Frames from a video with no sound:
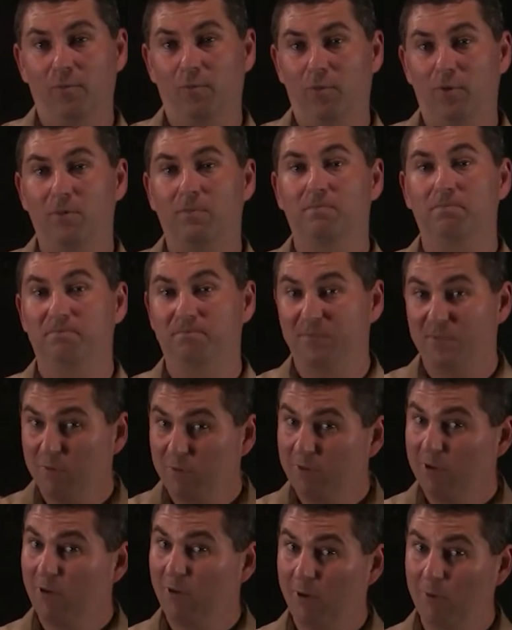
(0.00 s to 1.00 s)
rule. So
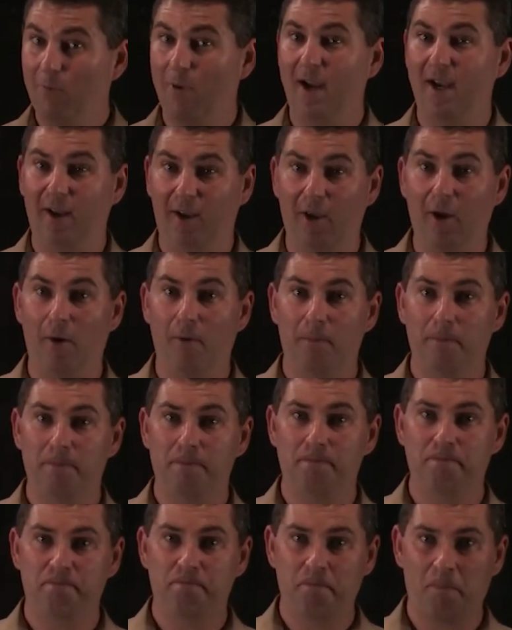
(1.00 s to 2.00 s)
it's a good way to go.
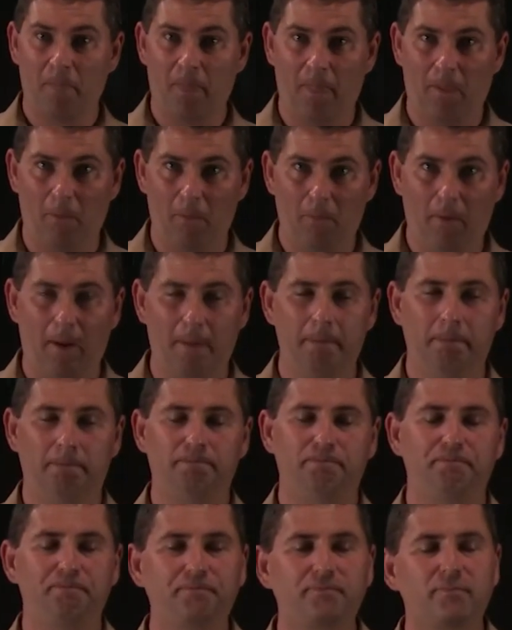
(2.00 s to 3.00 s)
Okay,
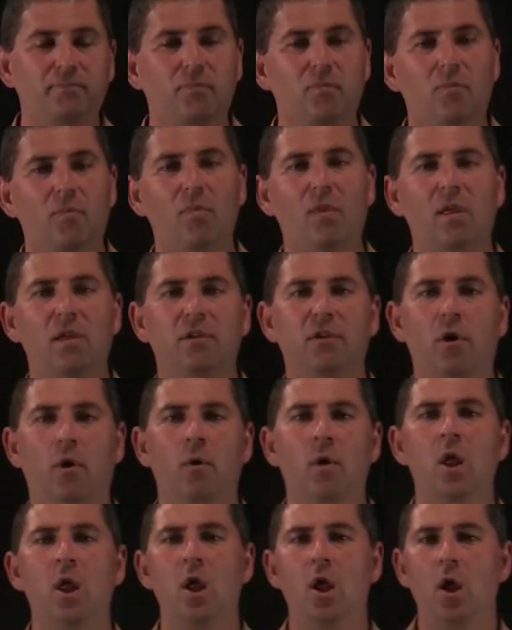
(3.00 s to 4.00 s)

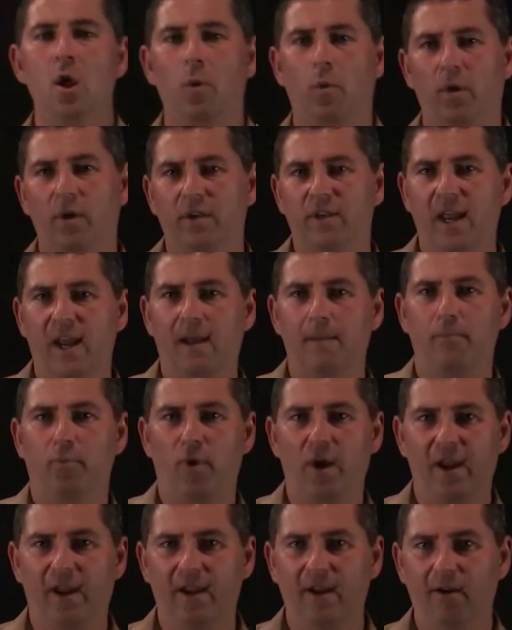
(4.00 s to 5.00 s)
so we're going to take a
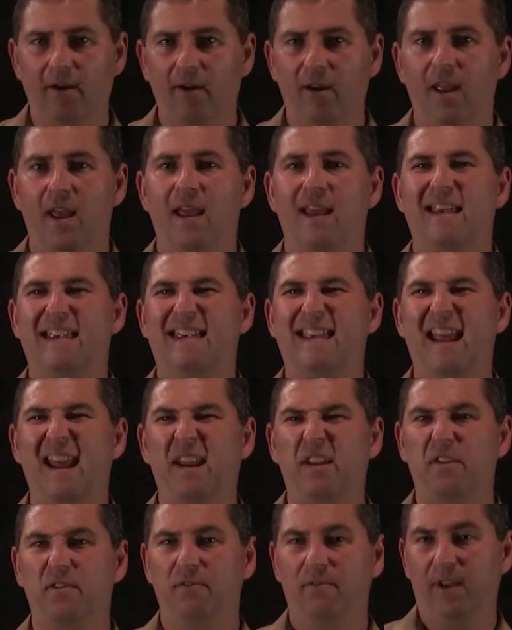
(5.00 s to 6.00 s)
break here.
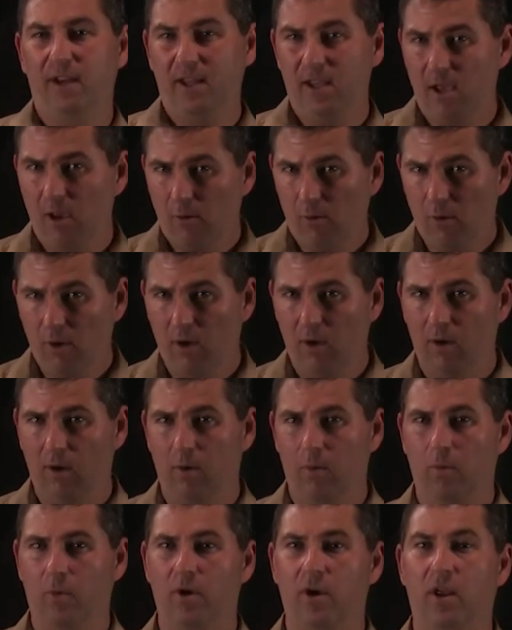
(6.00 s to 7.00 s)
Next video,
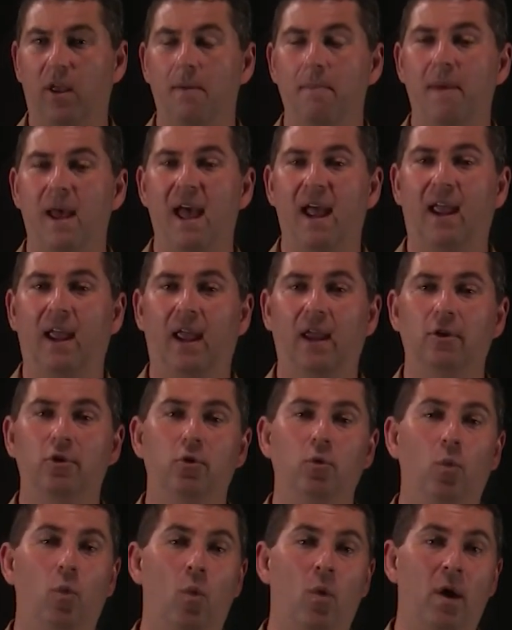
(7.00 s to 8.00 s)
we're going to come back and
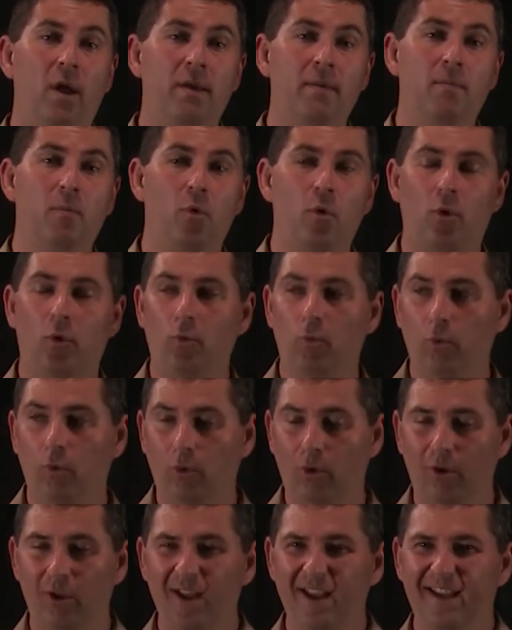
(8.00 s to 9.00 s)
do one more
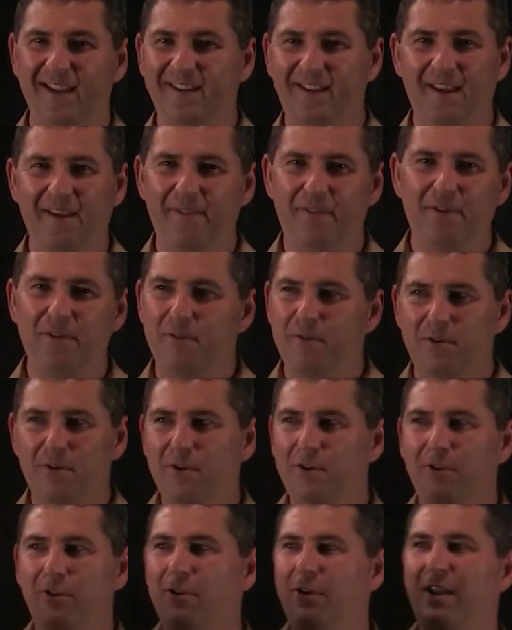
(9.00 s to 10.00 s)
rule. See, if
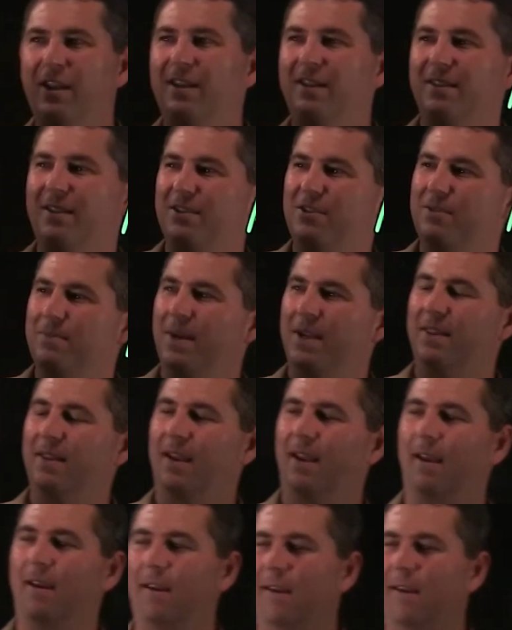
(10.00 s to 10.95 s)
you're looking at this, you might think